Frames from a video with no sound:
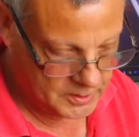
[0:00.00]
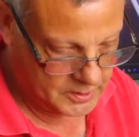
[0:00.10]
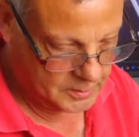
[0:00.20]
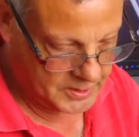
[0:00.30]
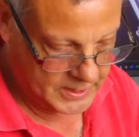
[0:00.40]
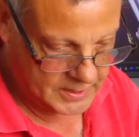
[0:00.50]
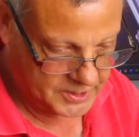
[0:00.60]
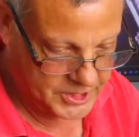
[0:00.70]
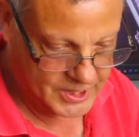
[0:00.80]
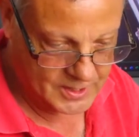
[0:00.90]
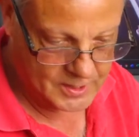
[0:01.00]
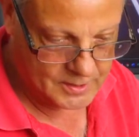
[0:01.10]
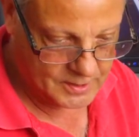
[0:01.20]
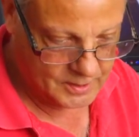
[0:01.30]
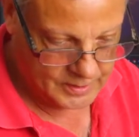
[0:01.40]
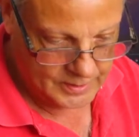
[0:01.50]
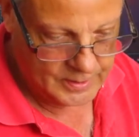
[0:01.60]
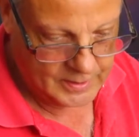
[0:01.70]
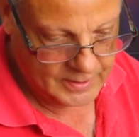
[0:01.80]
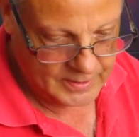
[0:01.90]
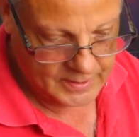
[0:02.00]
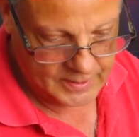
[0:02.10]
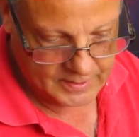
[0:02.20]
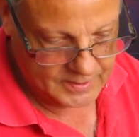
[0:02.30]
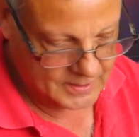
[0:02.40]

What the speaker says: coming out of China, and